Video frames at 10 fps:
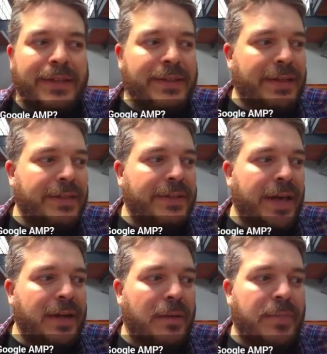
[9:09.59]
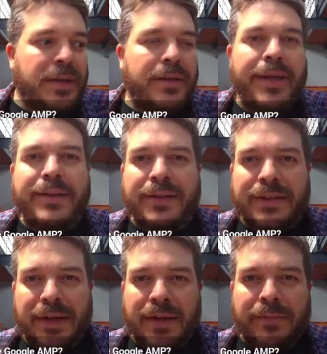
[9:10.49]
It's not going to be like
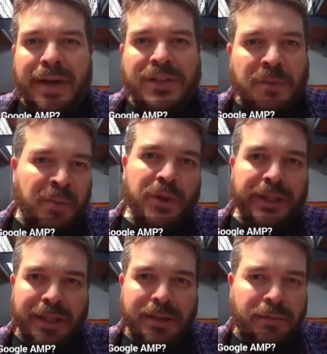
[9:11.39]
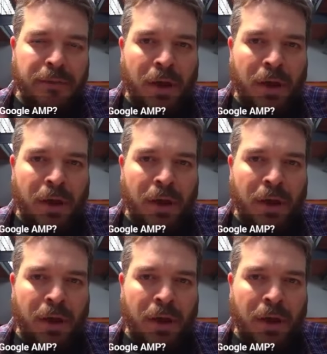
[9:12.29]
this magic bullet that